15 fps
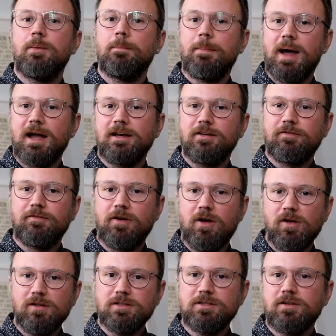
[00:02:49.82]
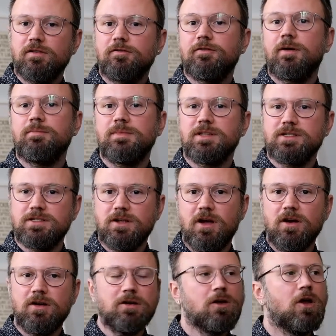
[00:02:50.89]
by default from the
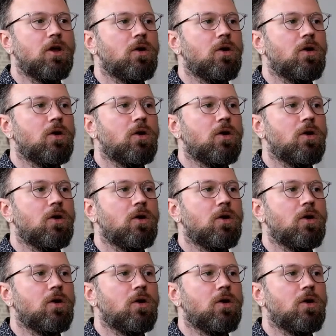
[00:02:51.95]
start.